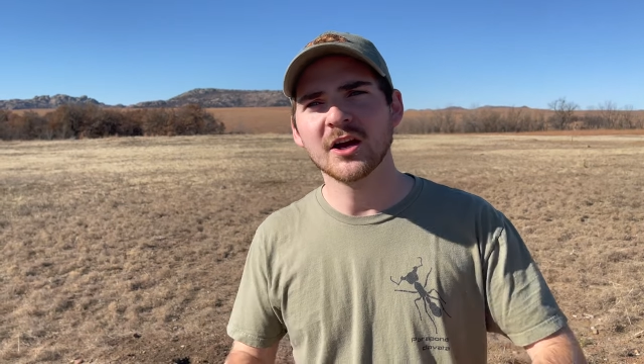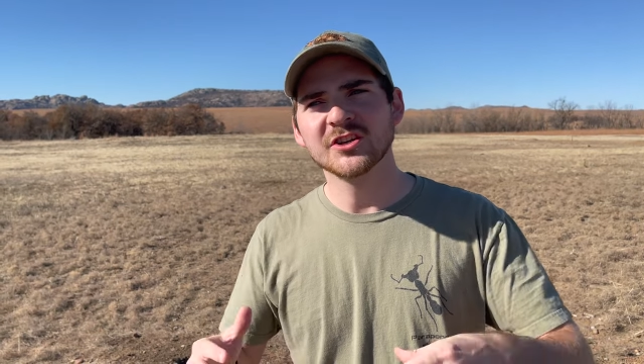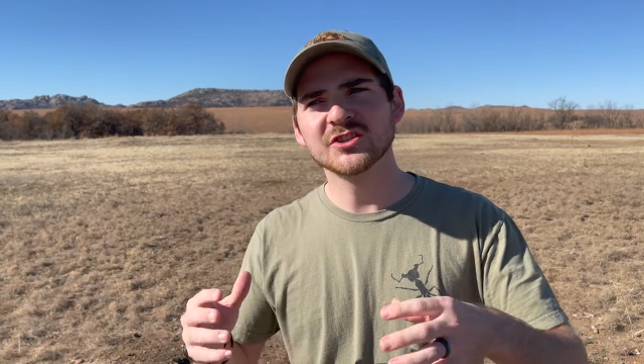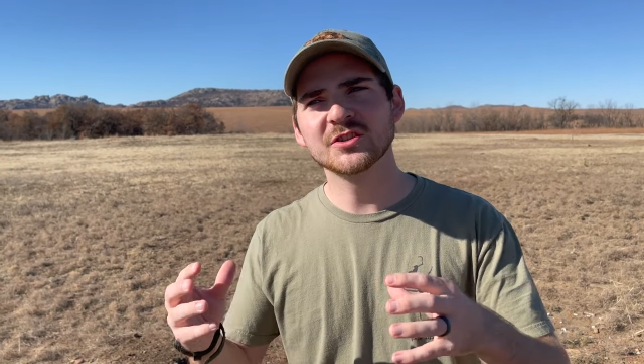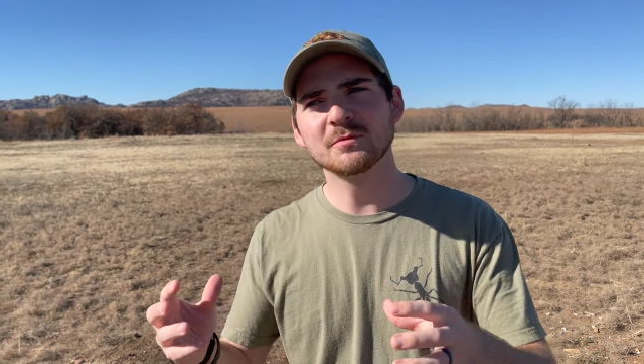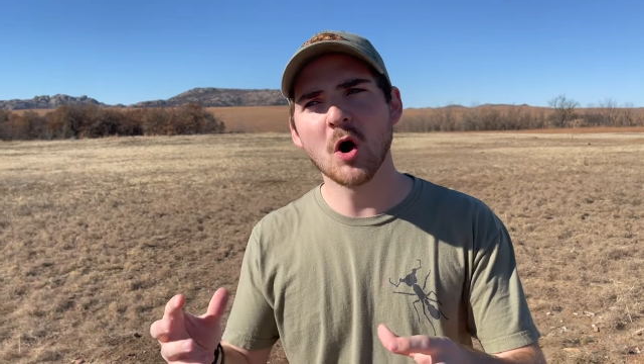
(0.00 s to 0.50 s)

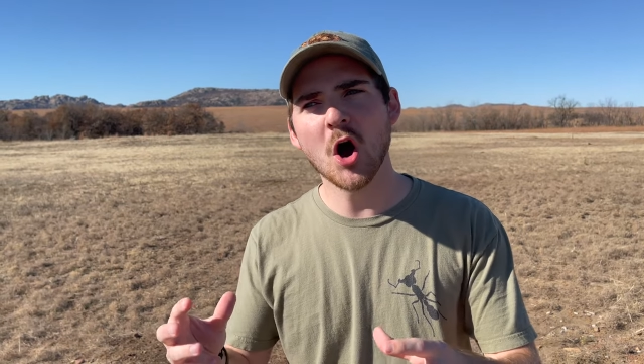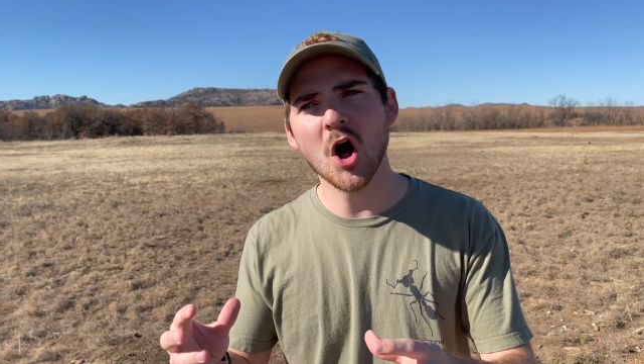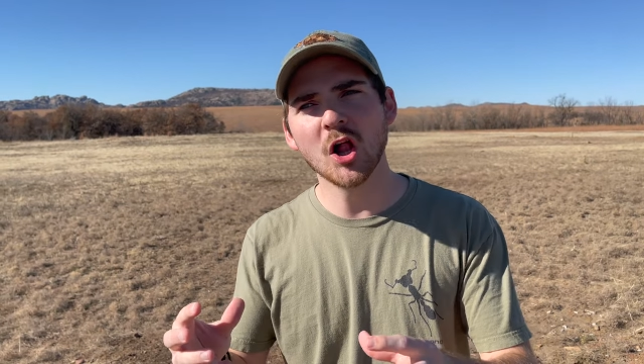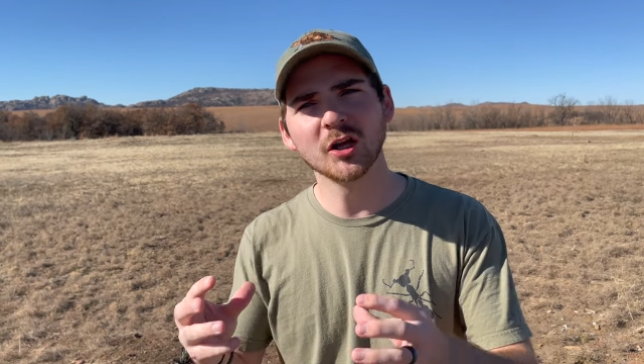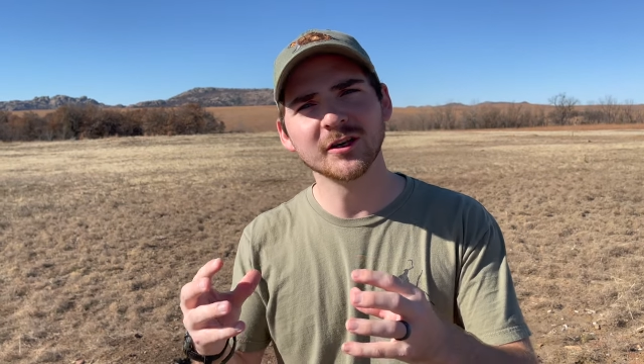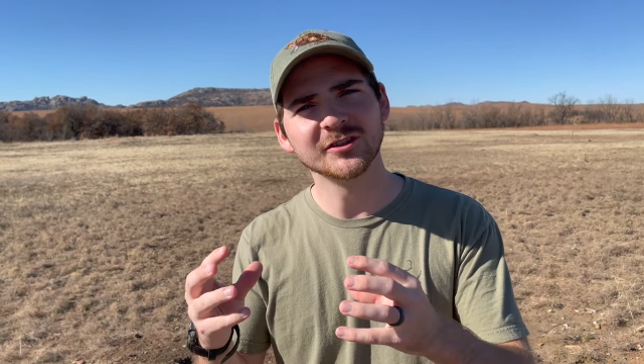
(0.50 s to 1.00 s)

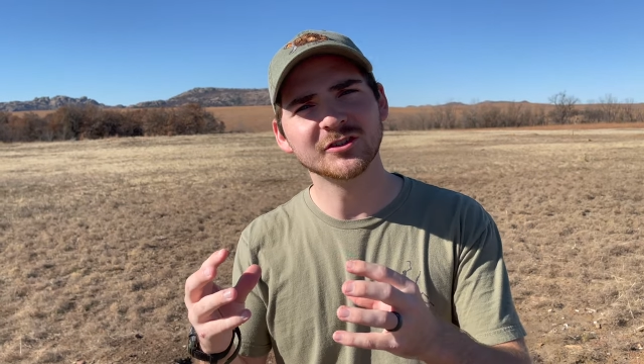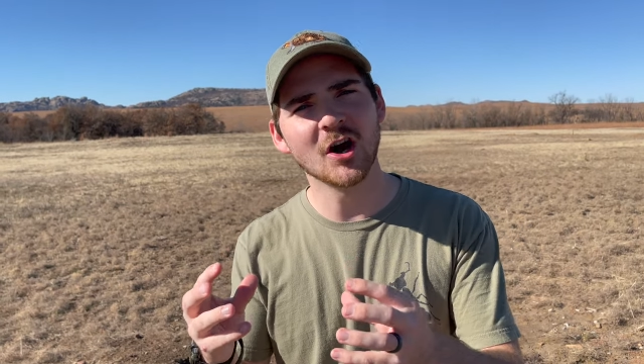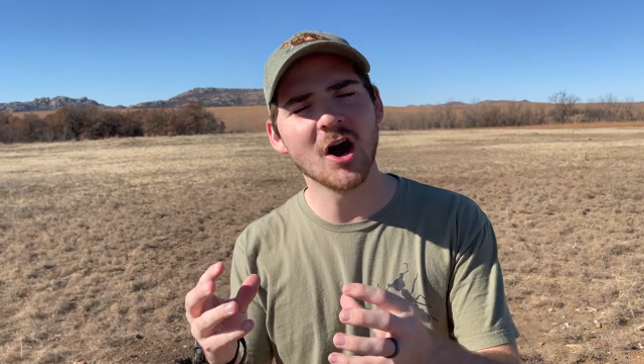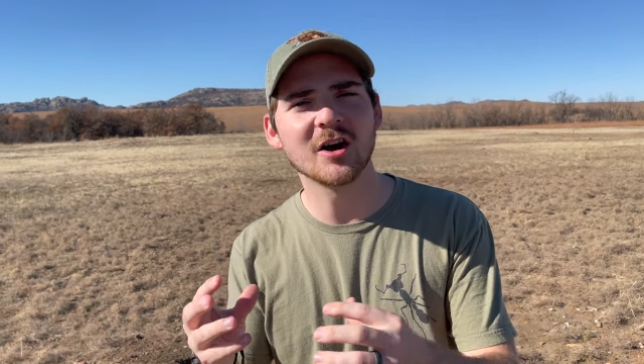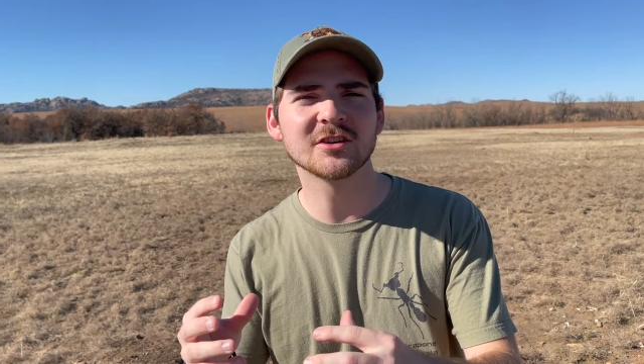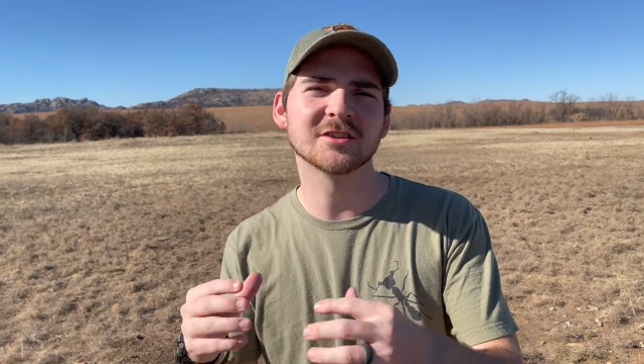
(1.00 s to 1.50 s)
small
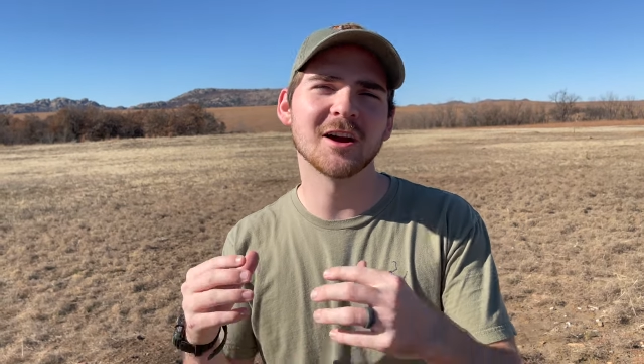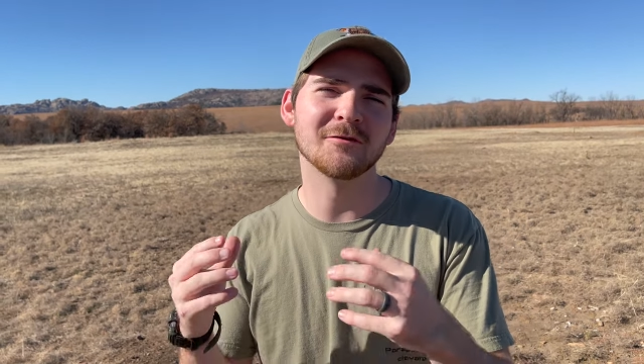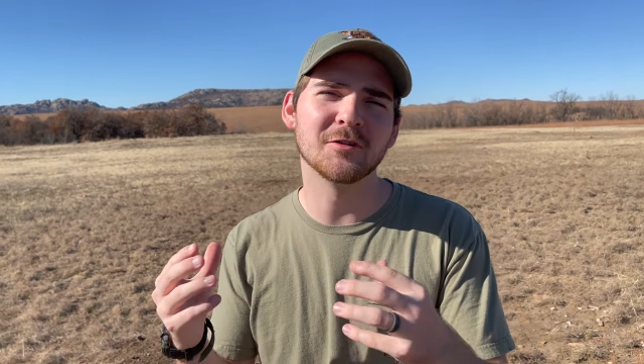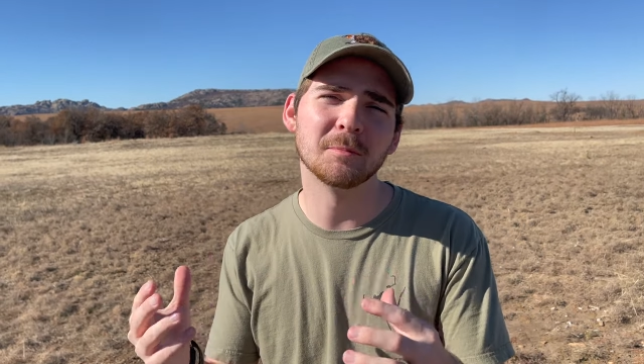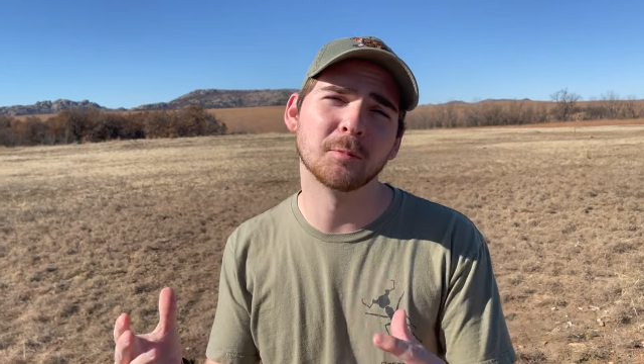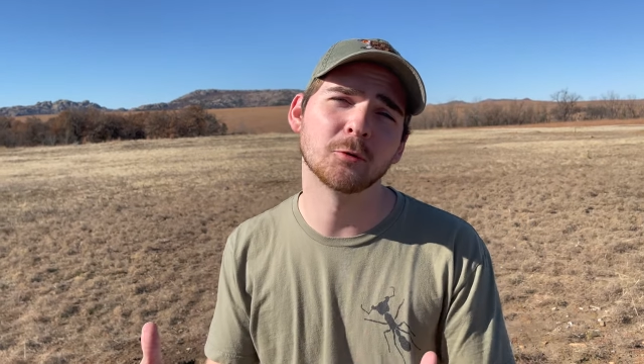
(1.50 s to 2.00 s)
dogs of
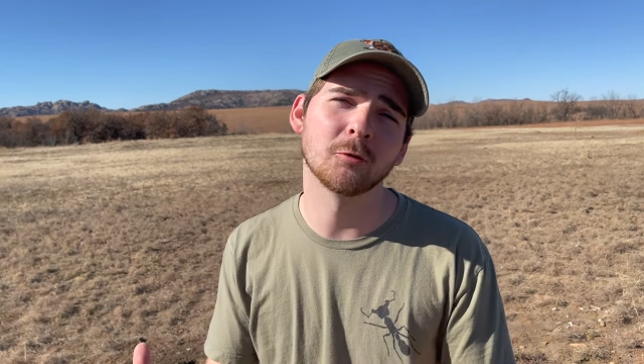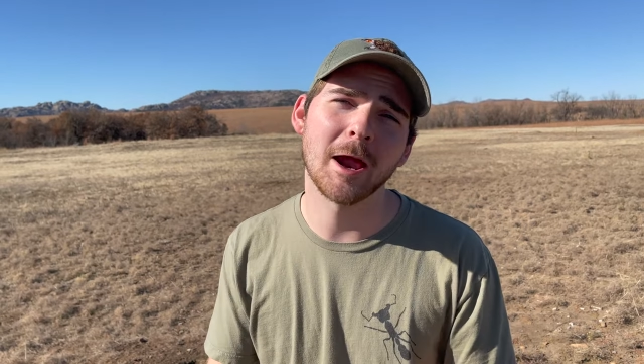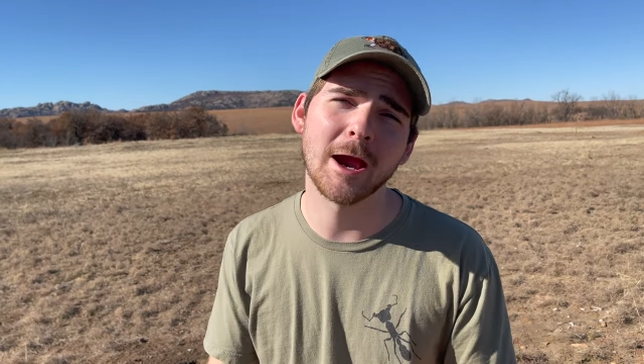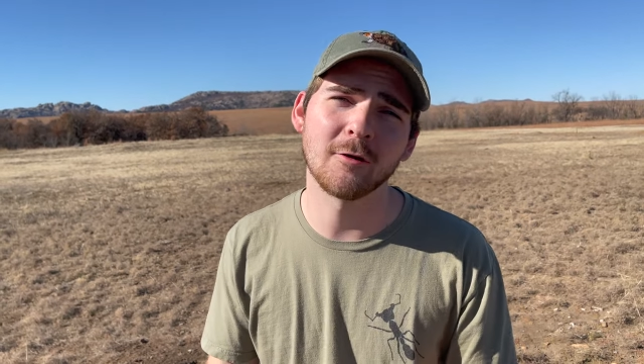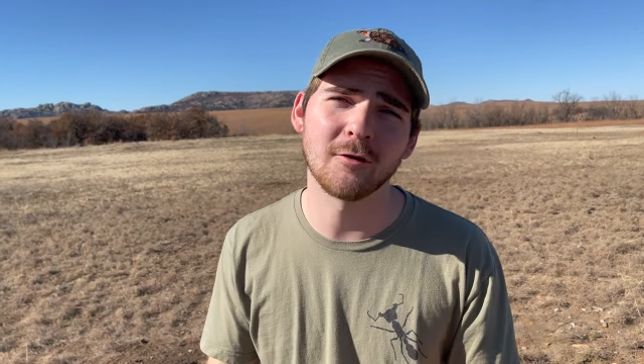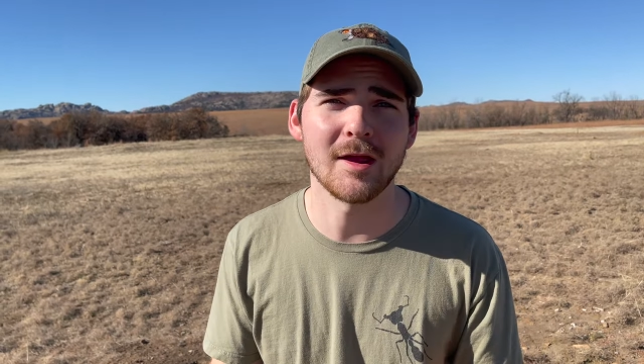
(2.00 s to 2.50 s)
the
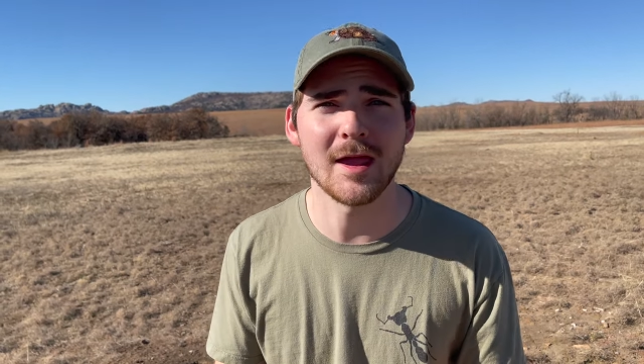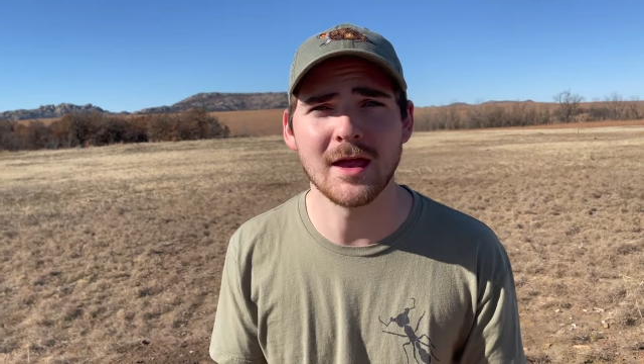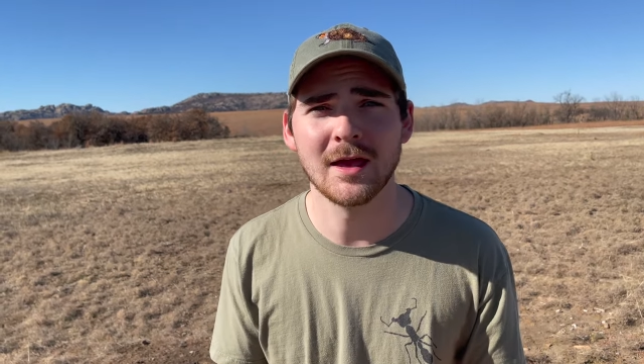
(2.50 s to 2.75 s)
prairie.